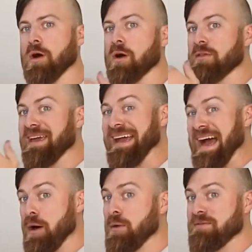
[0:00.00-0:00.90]
Are they
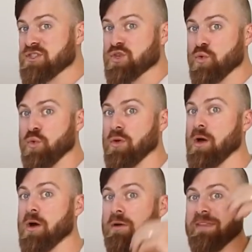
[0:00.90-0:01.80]
out of school?
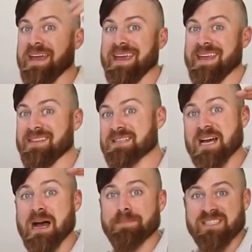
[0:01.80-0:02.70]
Are they in the
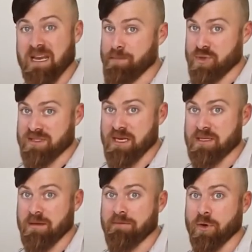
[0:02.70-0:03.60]
top 10%
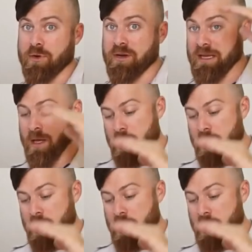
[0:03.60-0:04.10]
of earning?